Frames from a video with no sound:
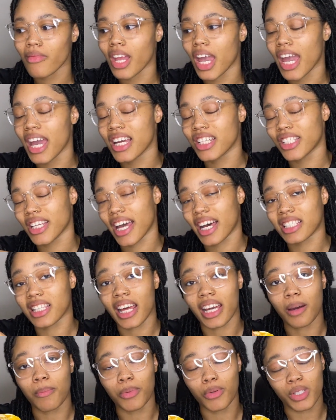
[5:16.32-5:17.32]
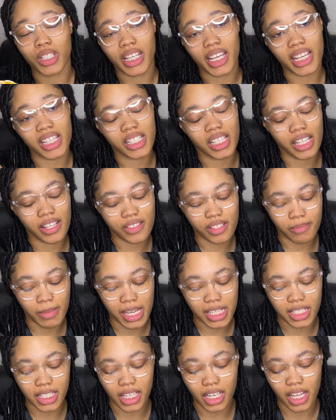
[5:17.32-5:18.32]
and she has like a boutique. She lives in my
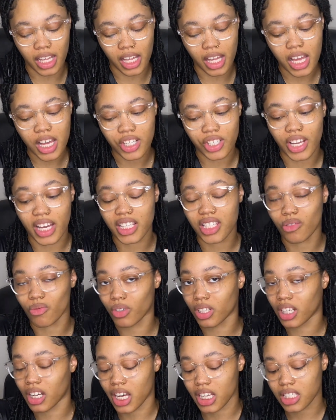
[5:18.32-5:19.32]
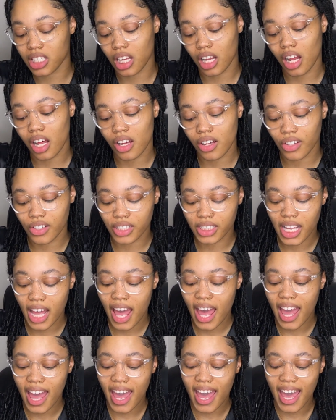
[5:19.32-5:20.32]
city. She has some really nice clothes,
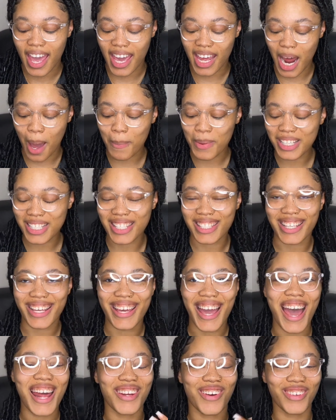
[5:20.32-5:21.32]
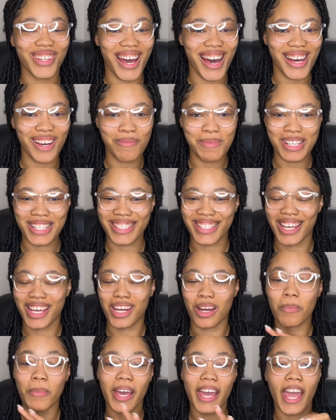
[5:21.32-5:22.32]
and I know y'all have been seeing
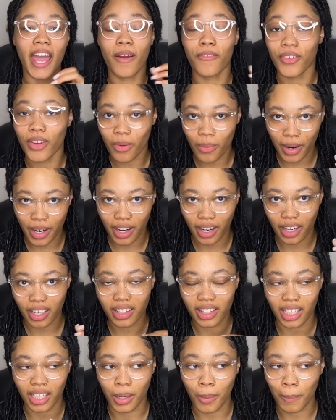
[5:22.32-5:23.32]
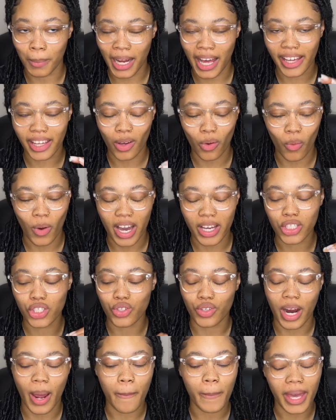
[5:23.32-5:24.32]
them everywhere. The little black and white
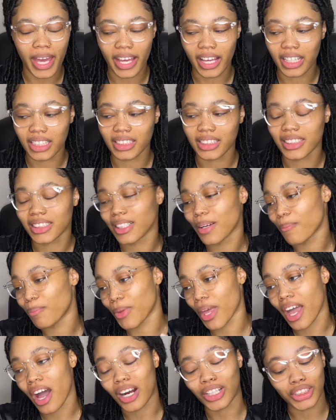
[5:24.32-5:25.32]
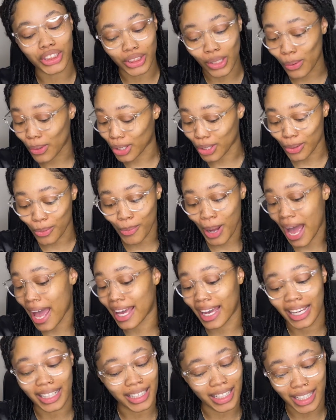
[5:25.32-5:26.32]
striped pants, they are so cute. I
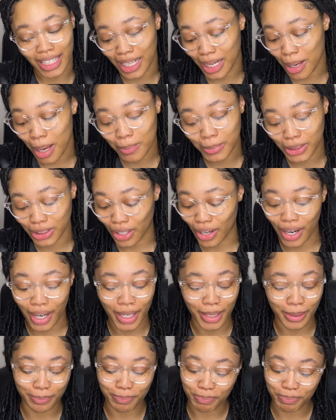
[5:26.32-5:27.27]
had to get them. I'm sorry,